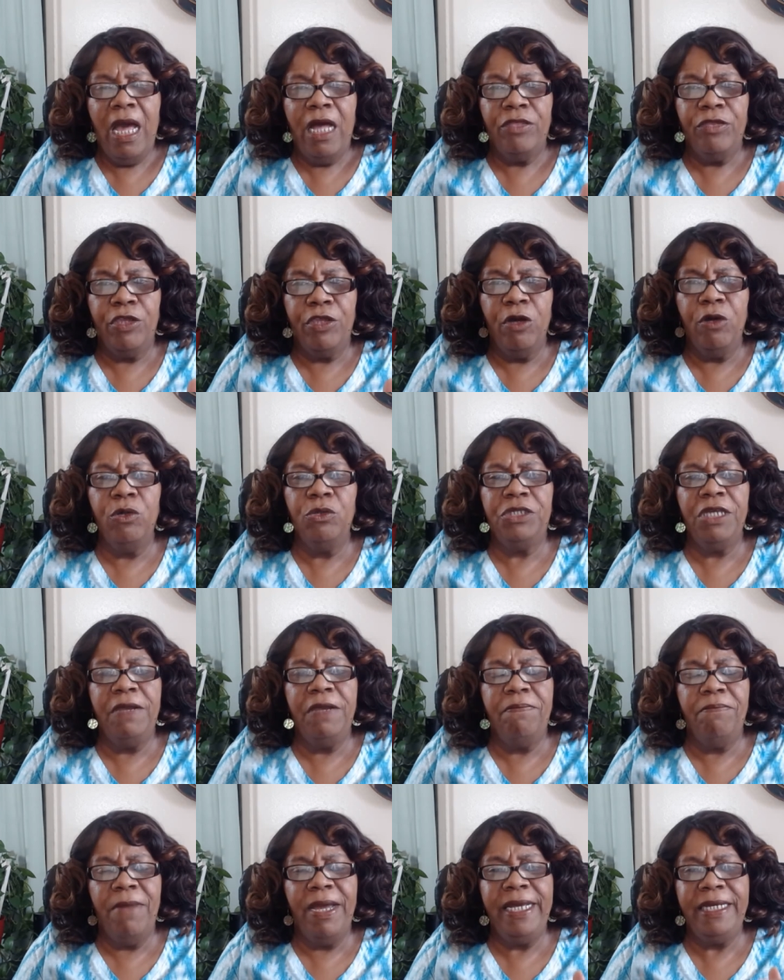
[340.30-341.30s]
those that
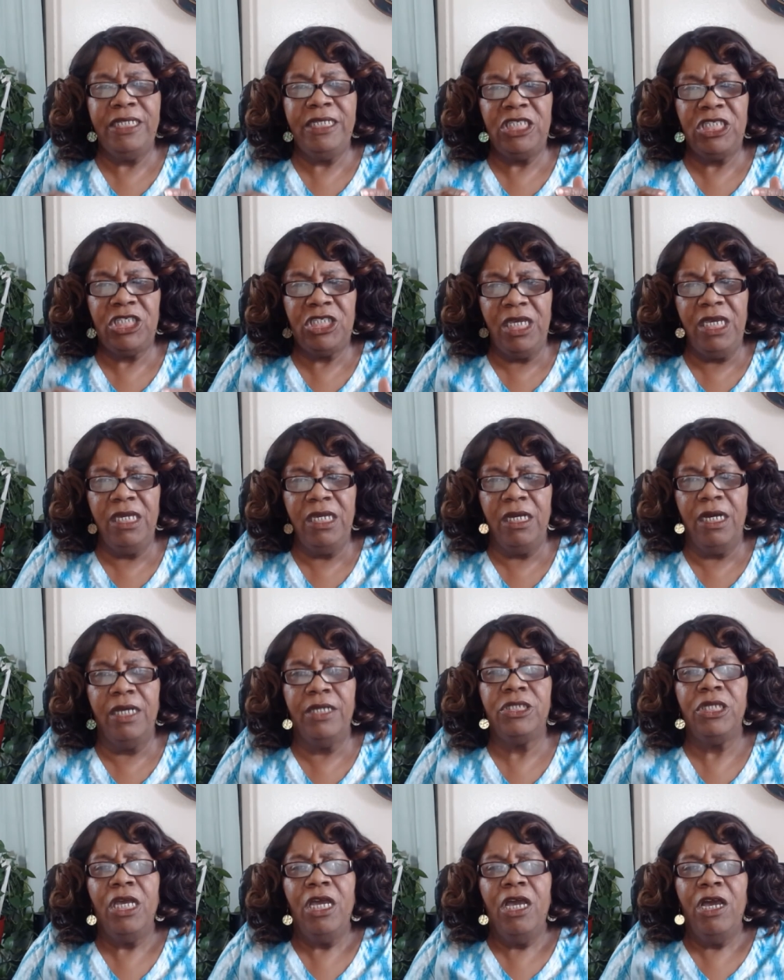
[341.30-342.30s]
may see
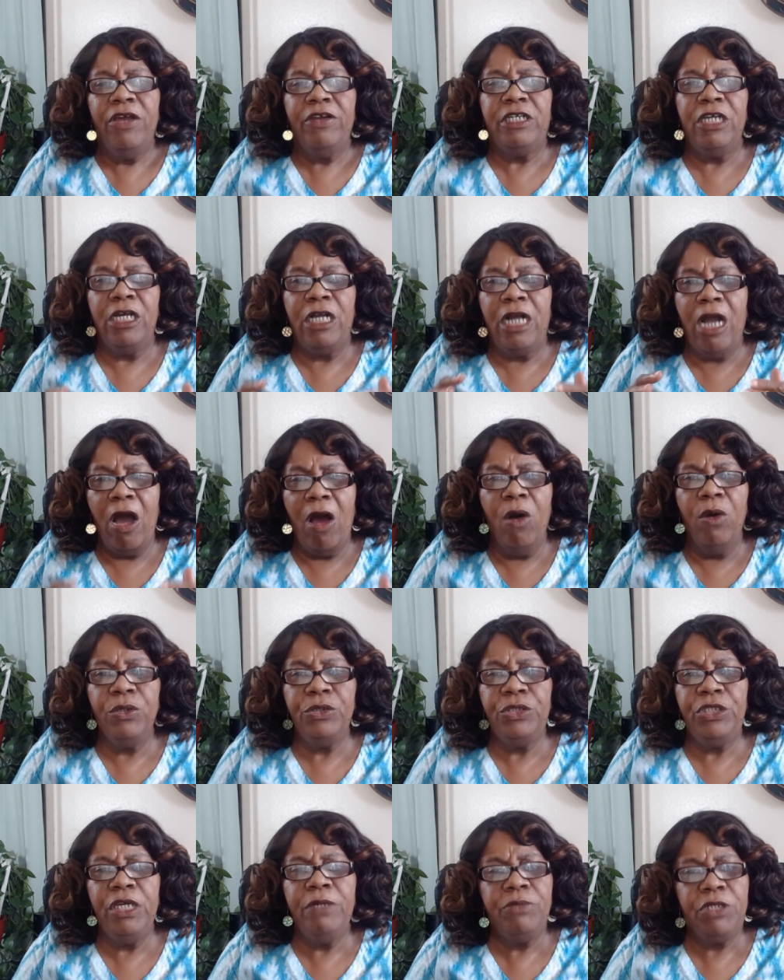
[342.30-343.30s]
us to cause
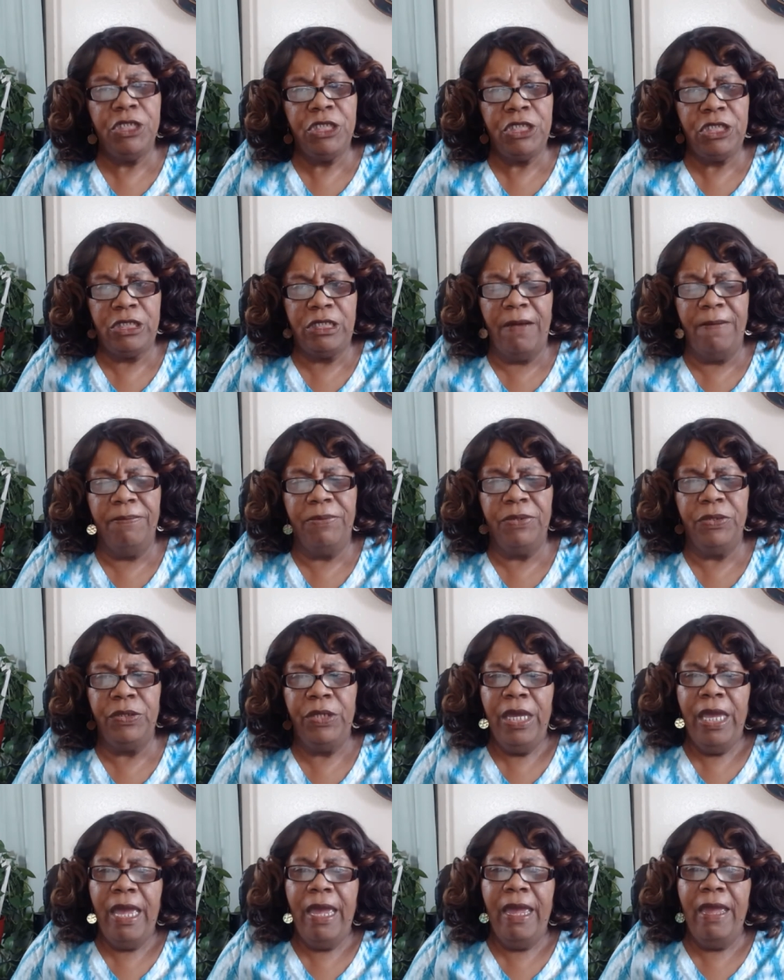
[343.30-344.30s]
them to stumble.
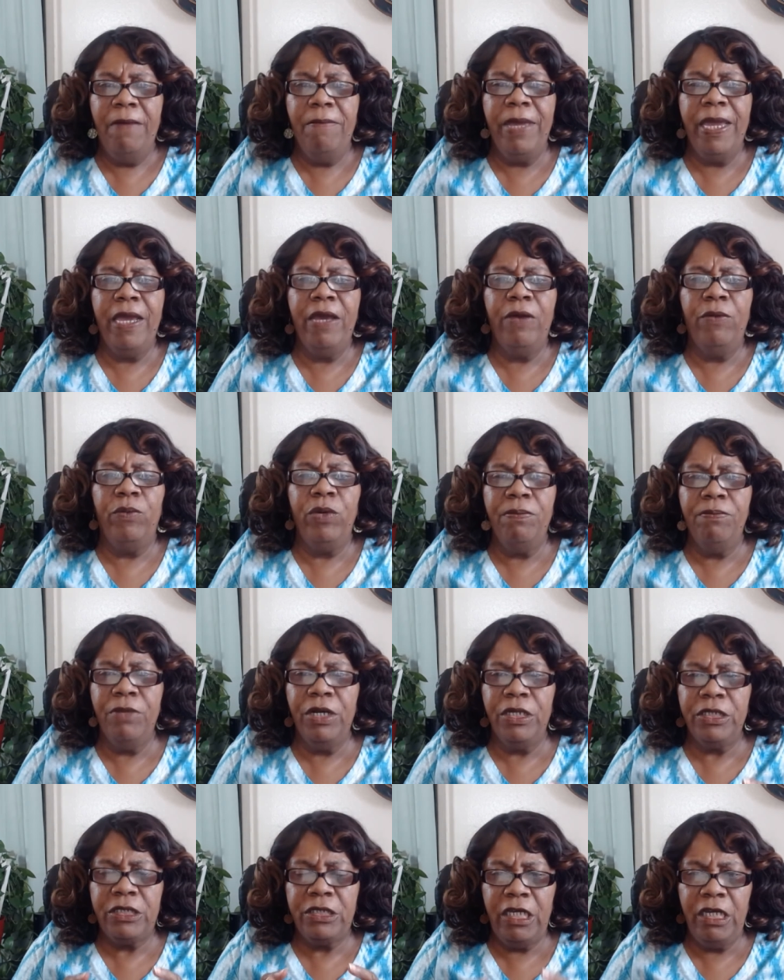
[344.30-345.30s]
Amen. We
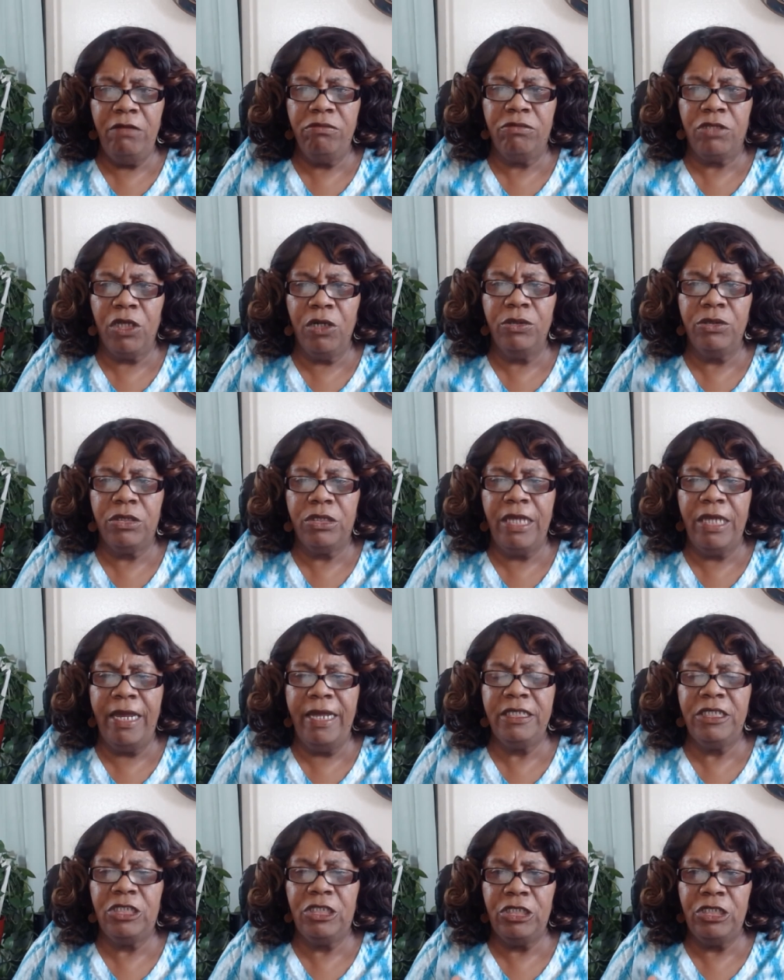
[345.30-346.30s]
must keep those
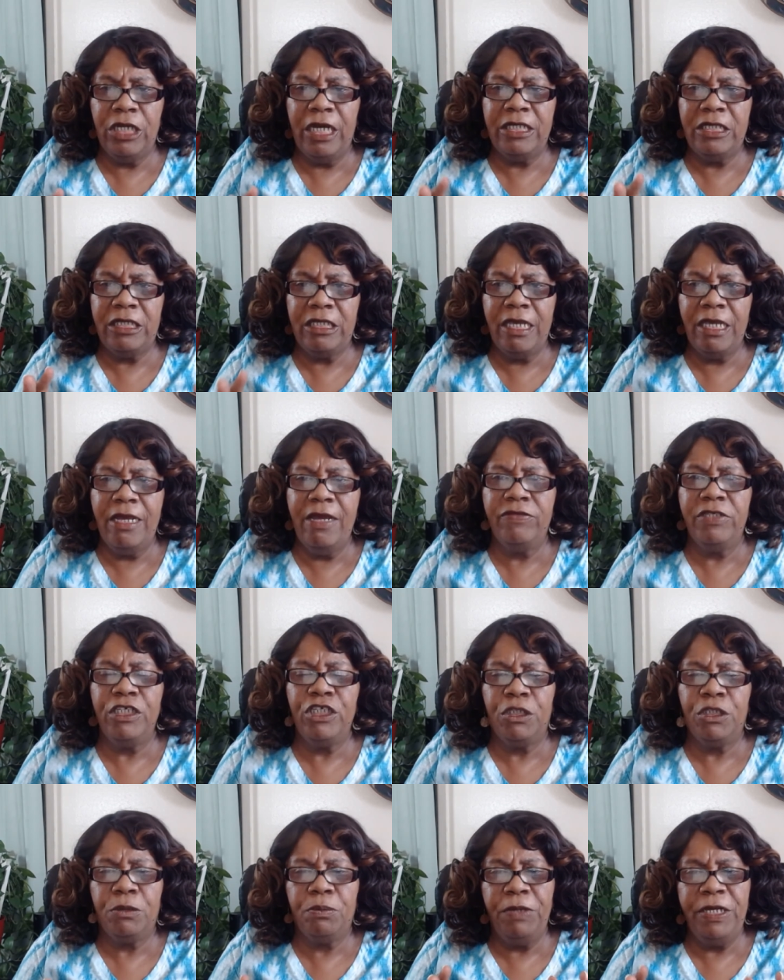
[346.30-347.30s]
things to ourselves and
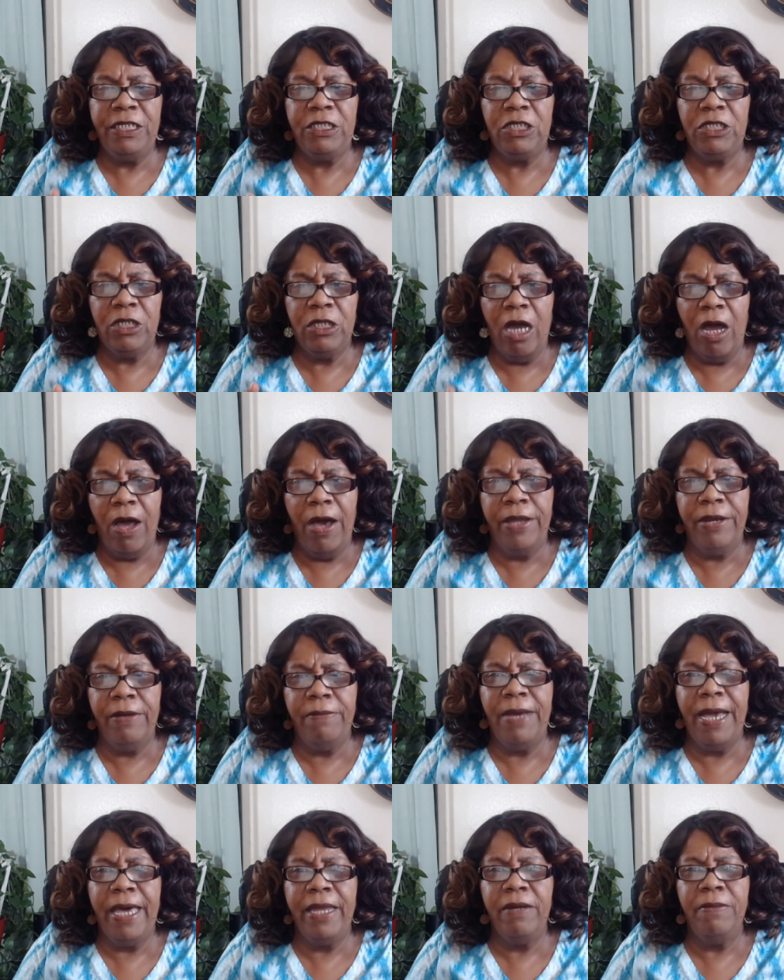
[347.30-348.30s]
speak to God
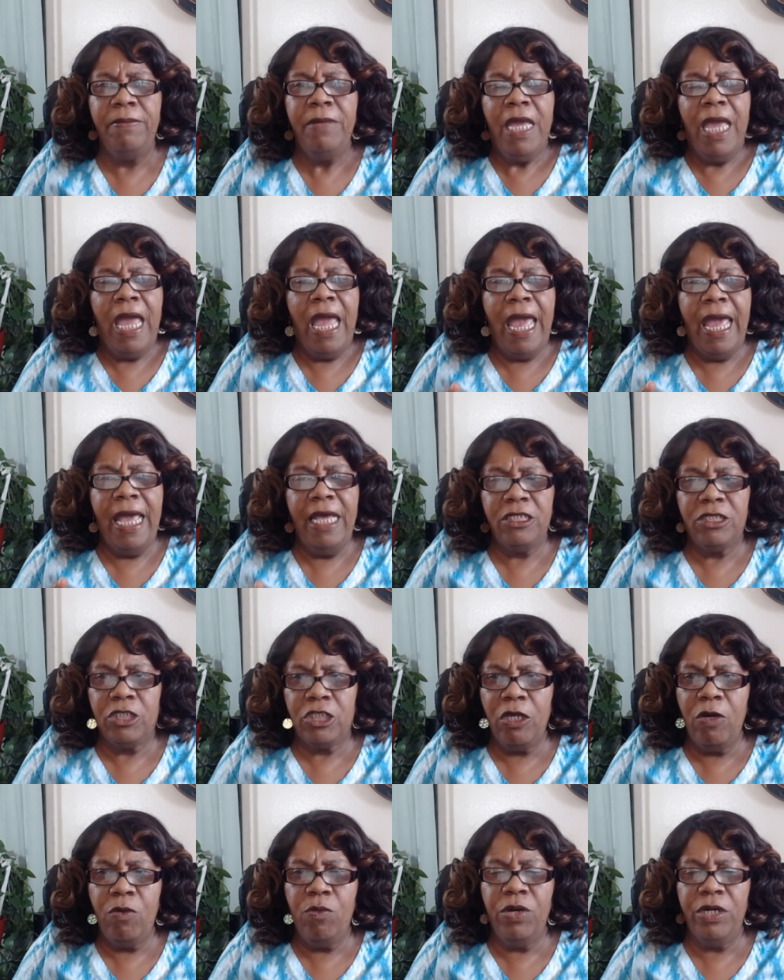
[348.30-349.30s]
about them as
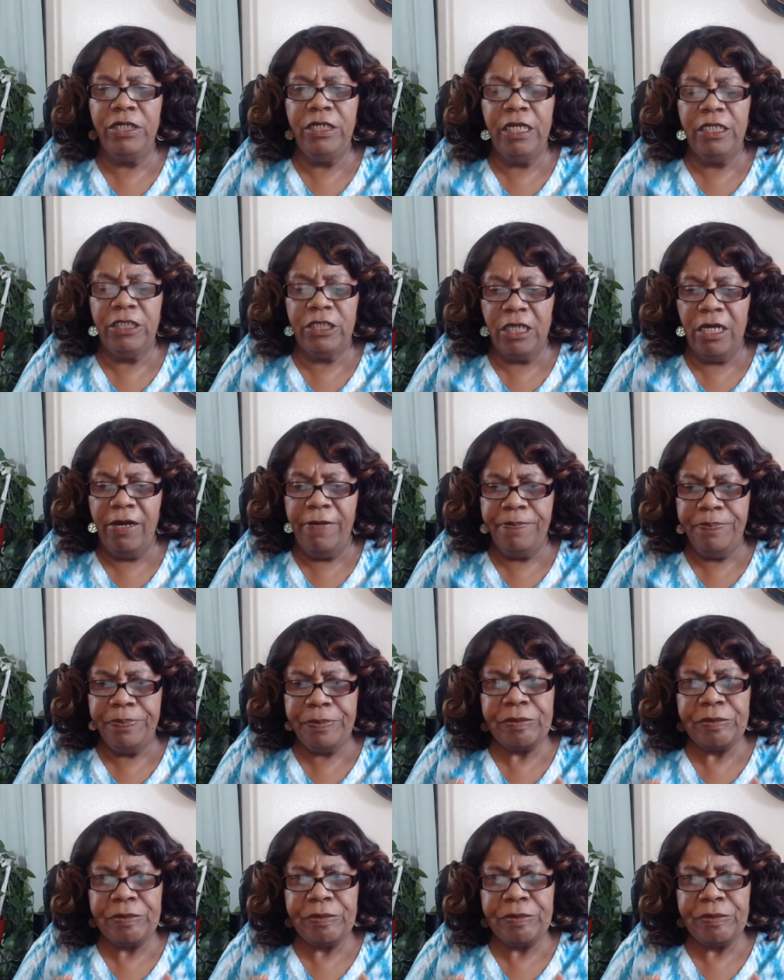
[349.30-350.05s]
someone that's um